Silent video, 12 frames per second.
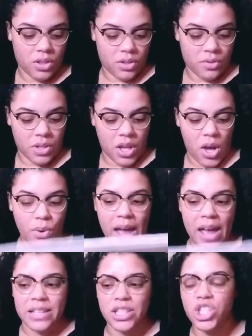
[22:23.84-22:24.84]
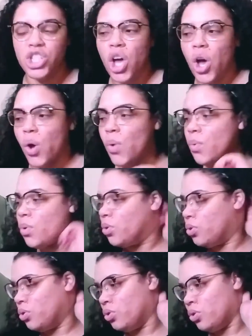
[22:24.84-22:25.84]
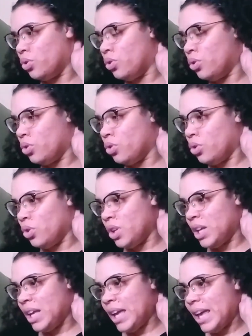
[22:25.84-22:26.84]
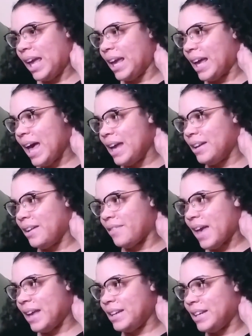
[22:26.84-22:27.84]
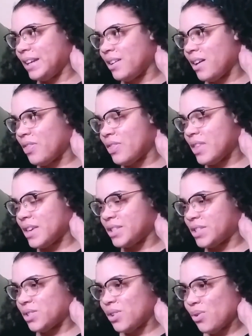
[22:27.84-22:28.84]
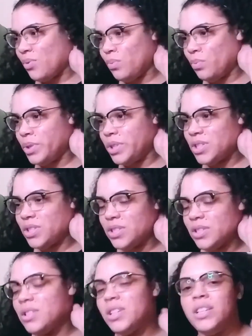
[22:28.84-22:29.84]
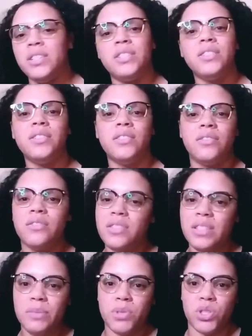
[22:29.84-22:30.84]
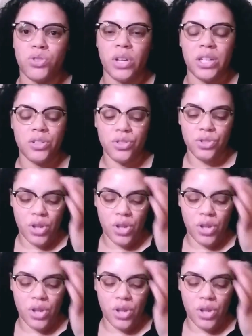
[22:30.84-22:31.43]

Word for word: Okay, so it kind of ended on this note, which it seems strange.